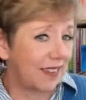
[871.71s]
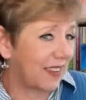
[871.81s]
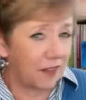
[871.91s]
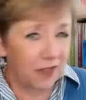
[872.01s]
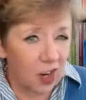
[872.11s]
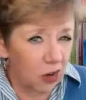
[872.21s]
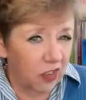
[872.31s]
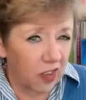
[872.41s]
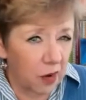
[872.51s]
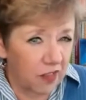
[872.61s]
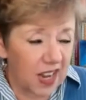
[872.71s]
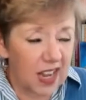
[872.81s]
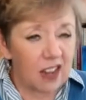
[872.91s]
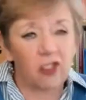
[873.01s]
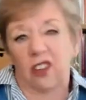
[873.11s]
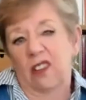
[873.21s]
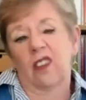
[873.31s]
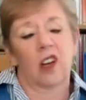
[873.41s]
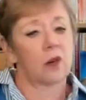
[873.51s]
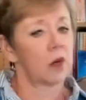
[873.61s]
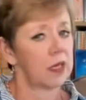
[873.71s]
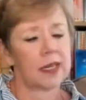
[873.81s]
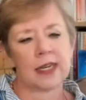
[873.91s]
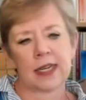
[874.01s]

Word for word: a seven-year summer vacation, so